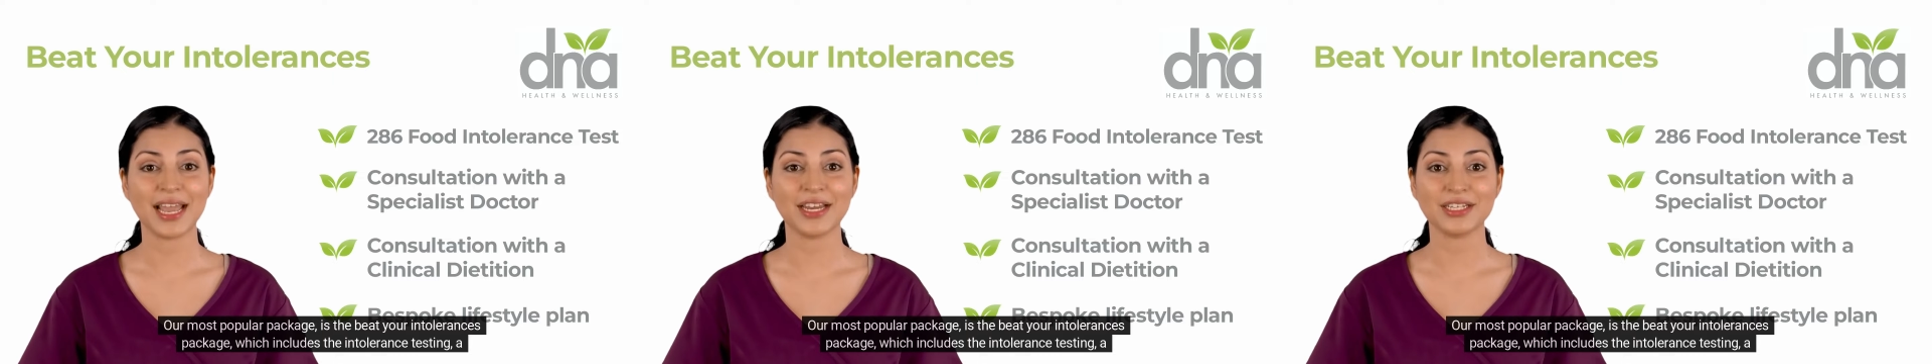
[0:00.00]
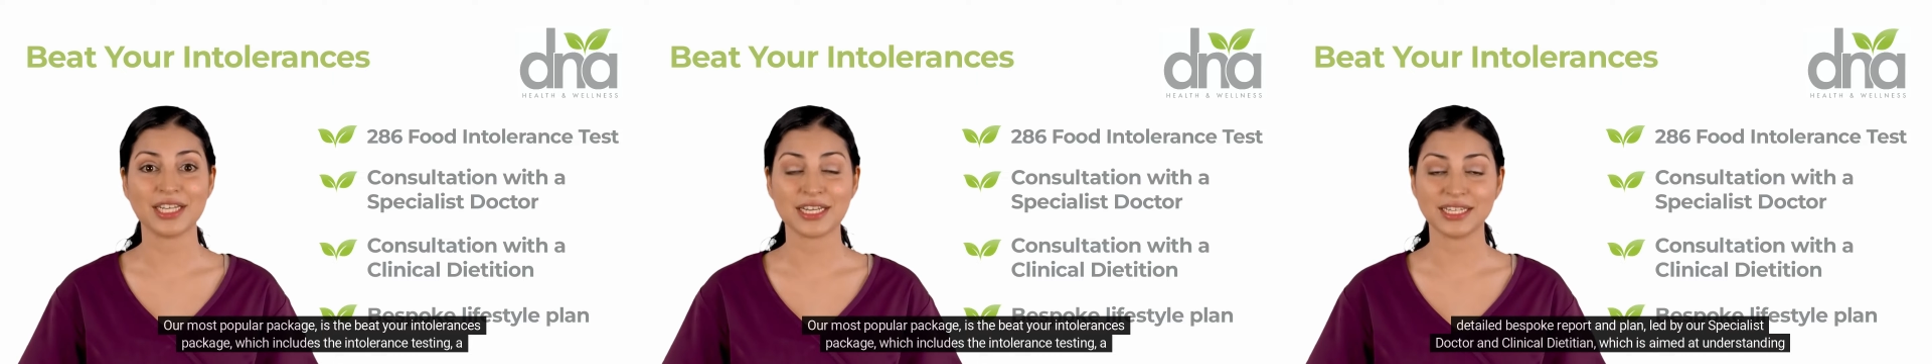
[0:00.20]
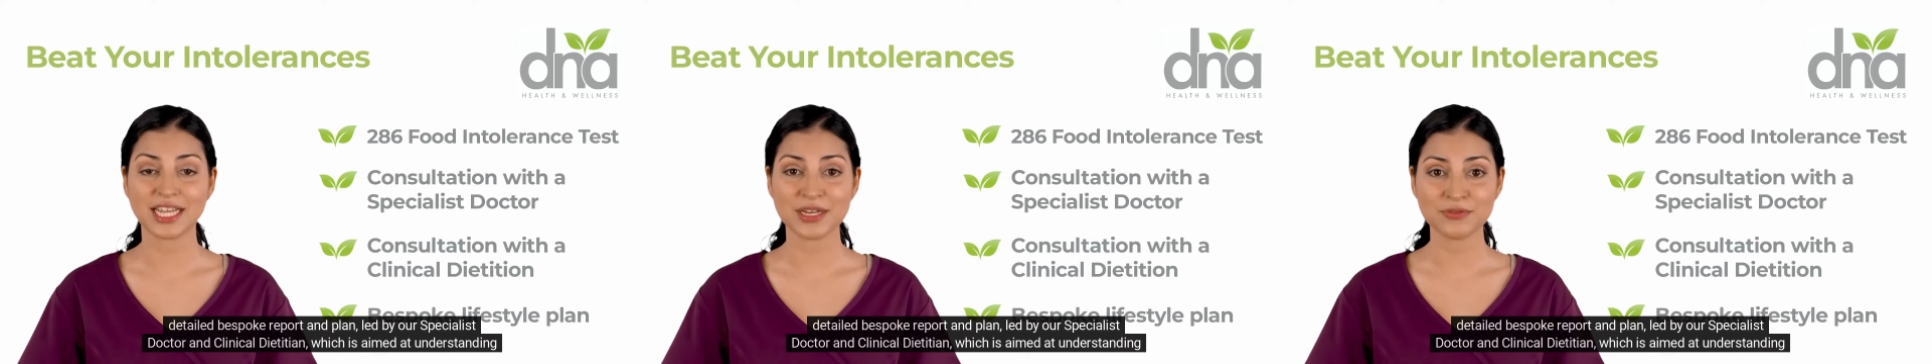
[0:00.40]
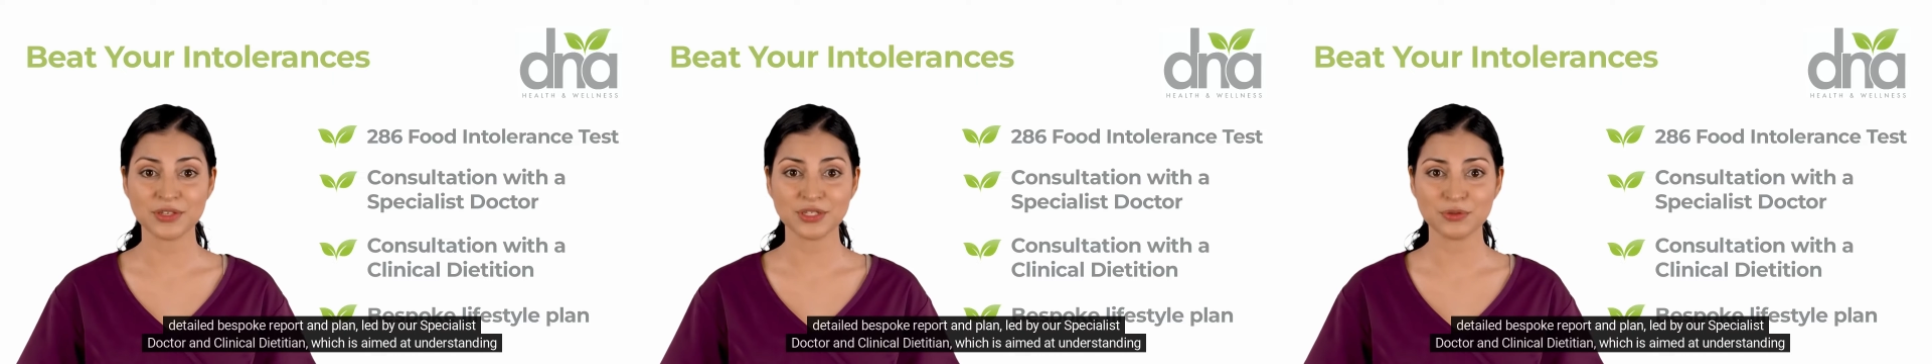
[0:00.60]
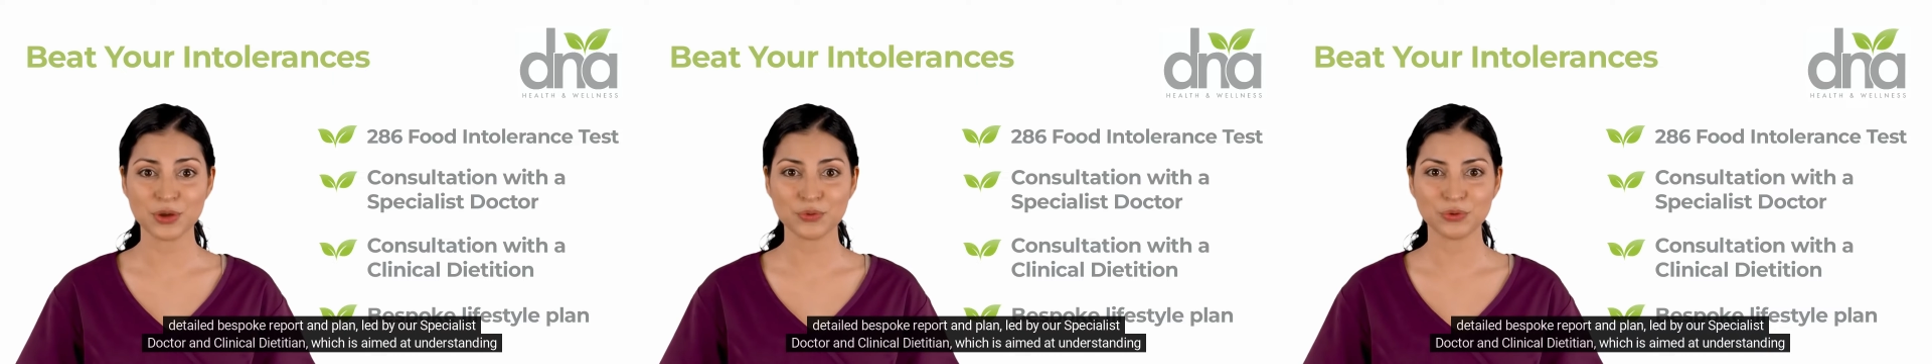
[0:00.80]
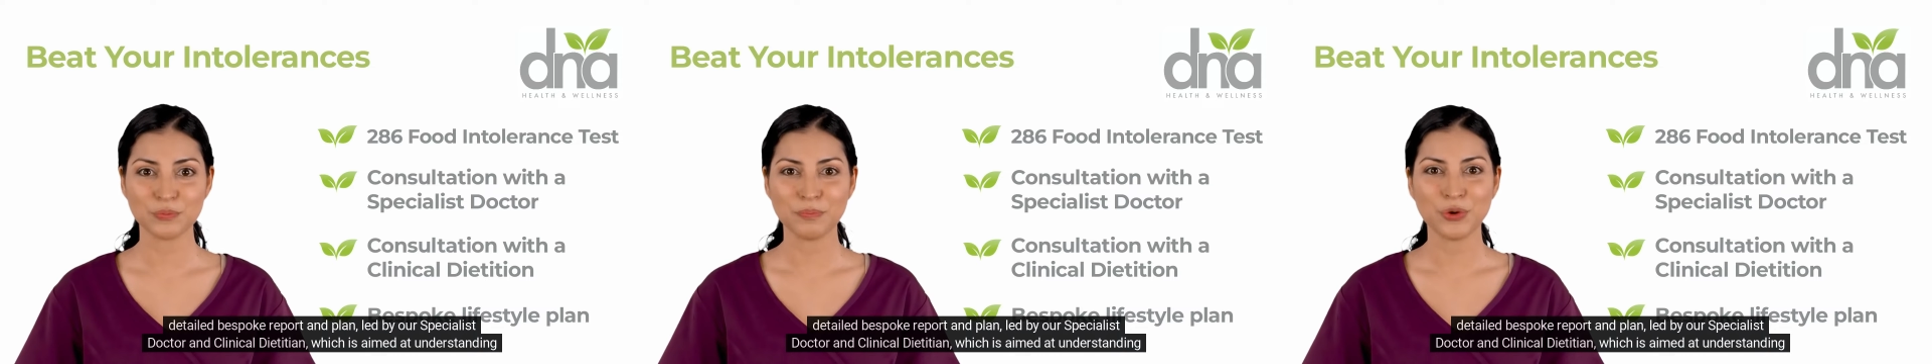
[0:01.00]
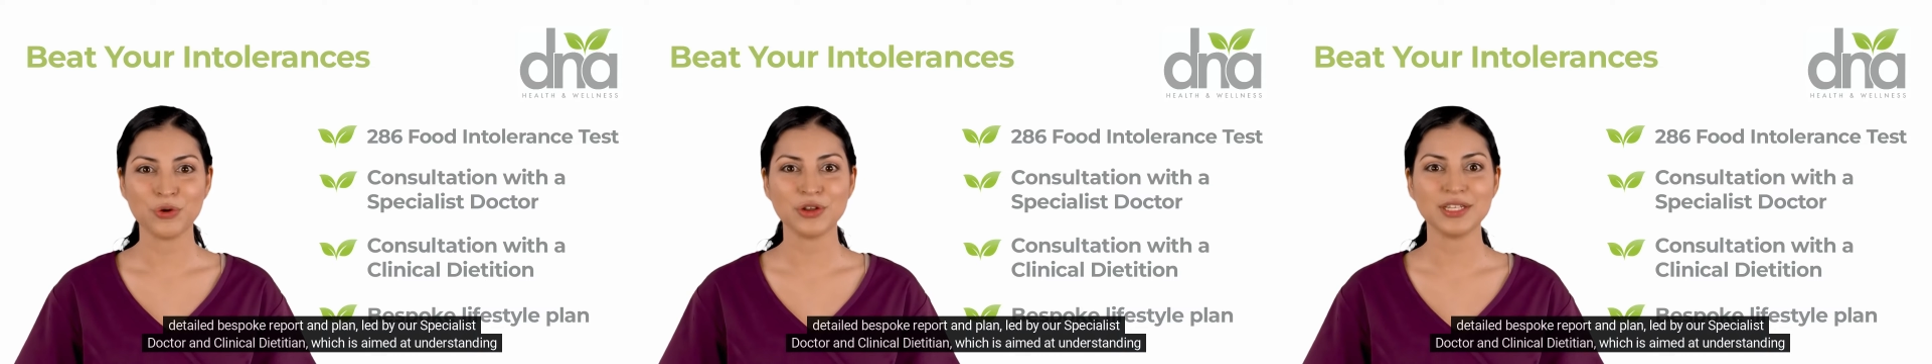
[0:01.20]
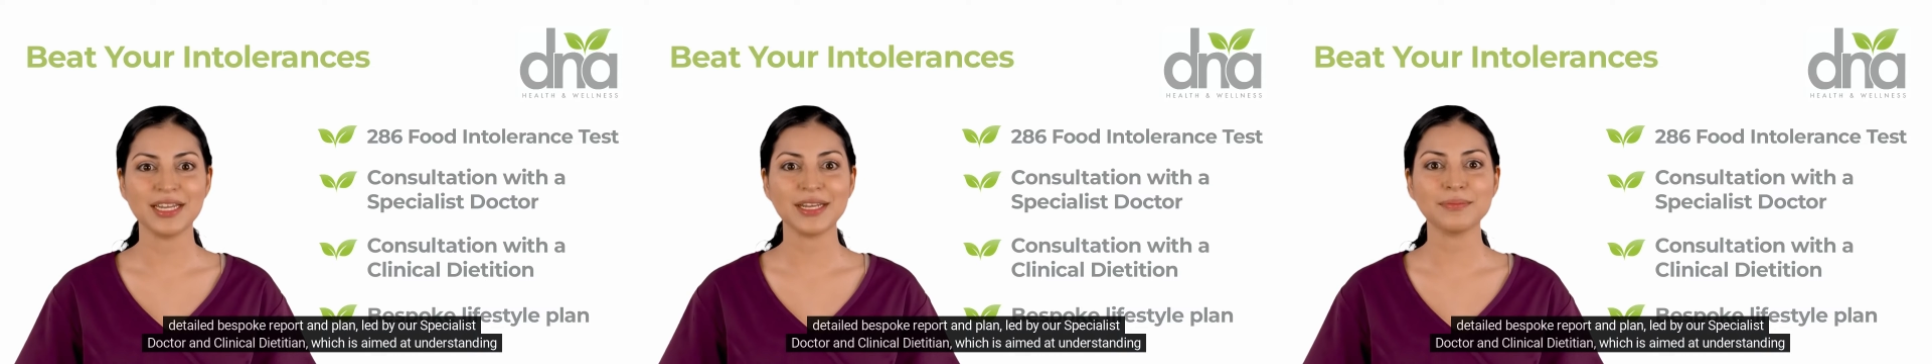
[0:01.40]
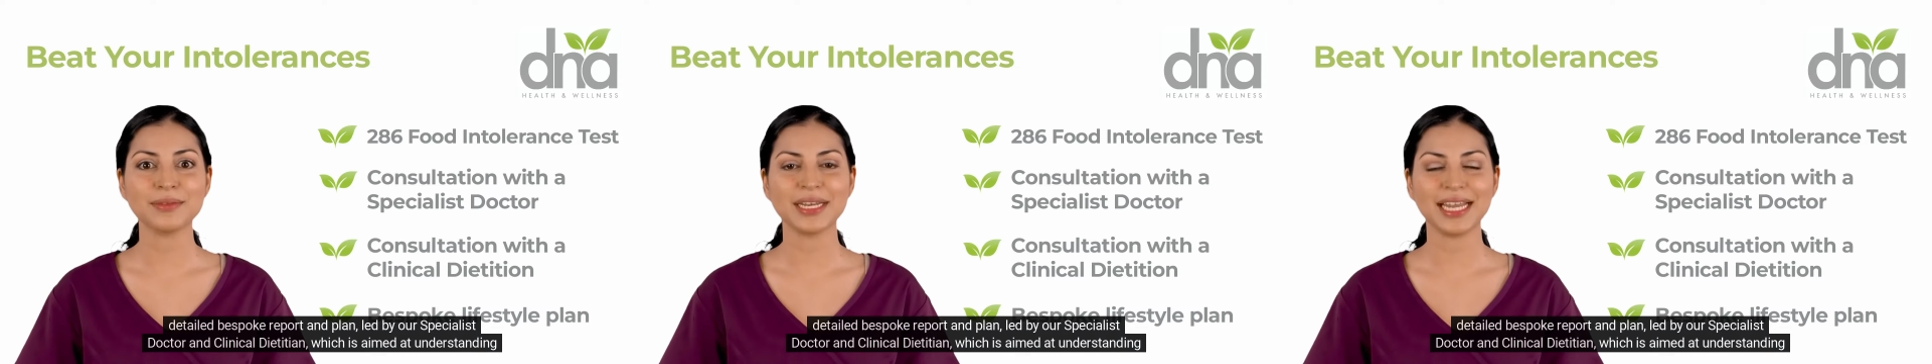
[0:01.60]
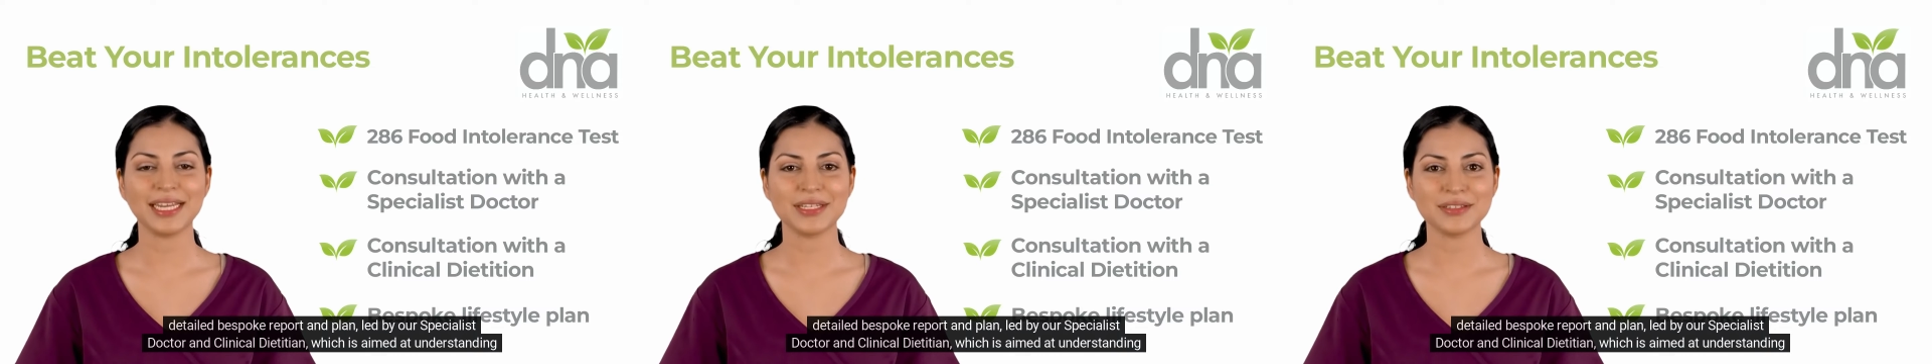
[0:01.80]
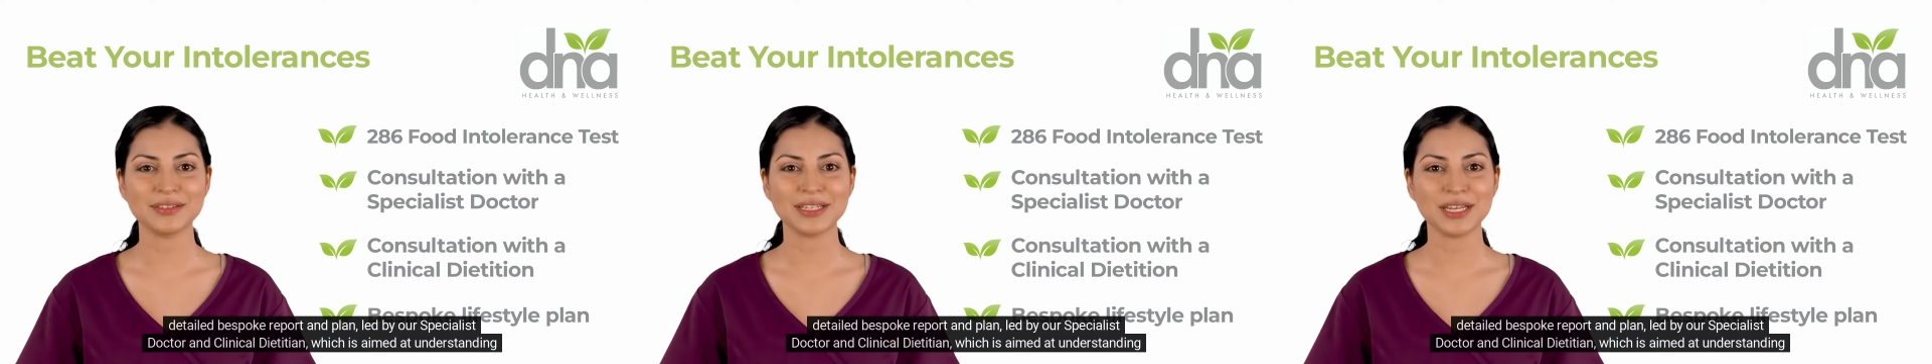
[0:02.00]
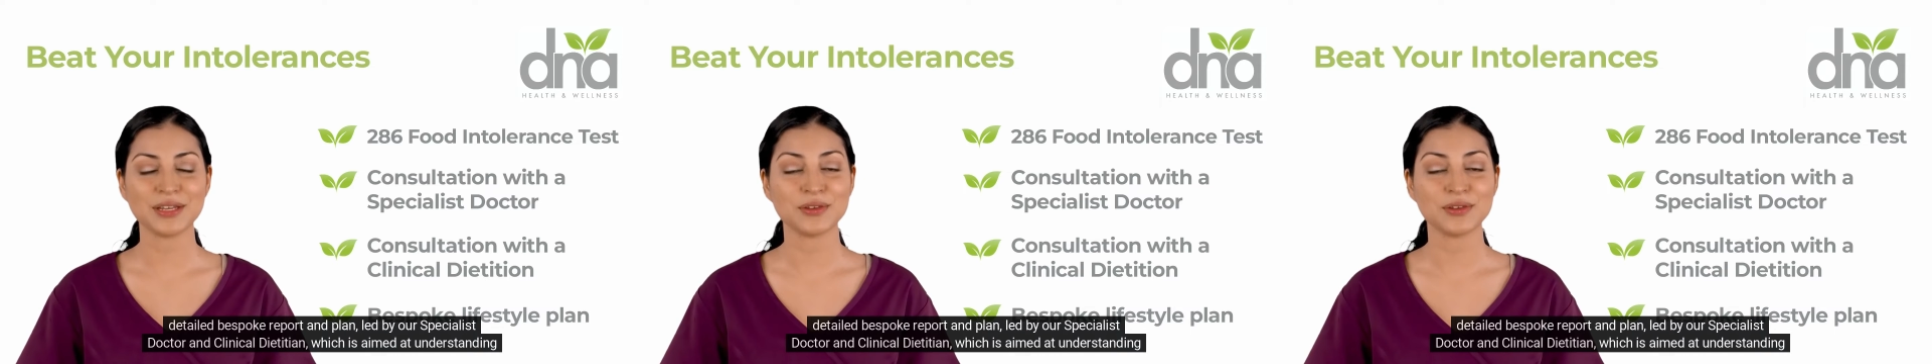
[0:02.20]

a detailed bespoke report and plan